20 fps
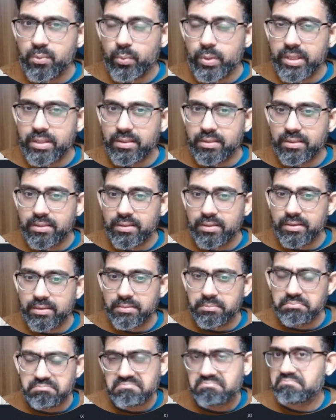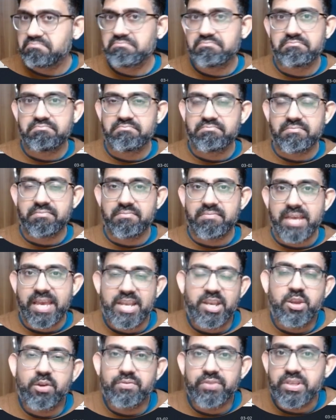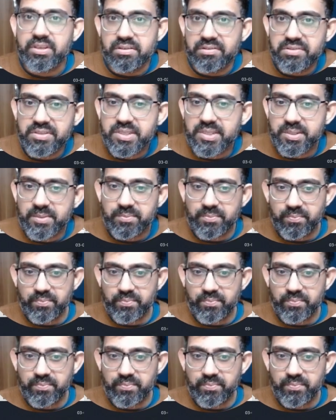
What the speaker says: with any of the years?